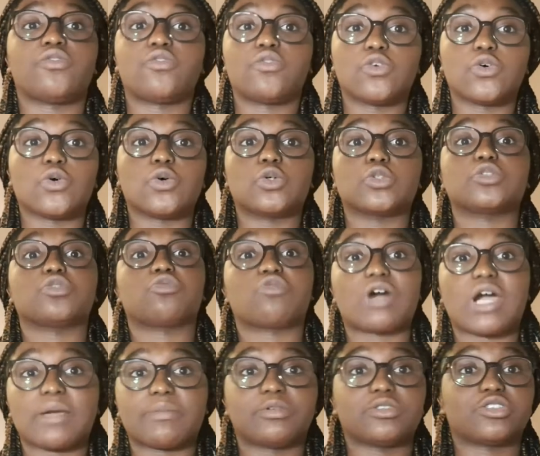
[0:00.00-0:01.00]
for the
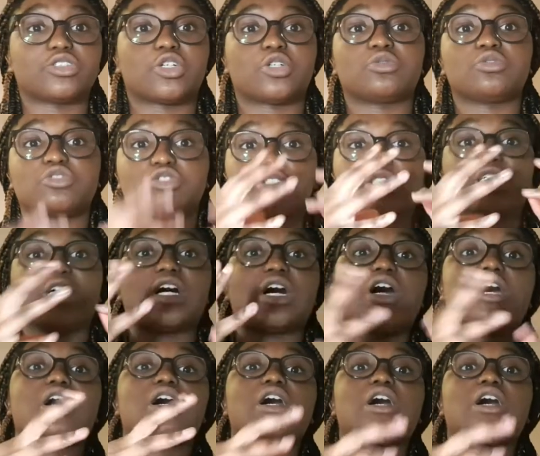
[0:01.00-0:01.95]
ribosome so that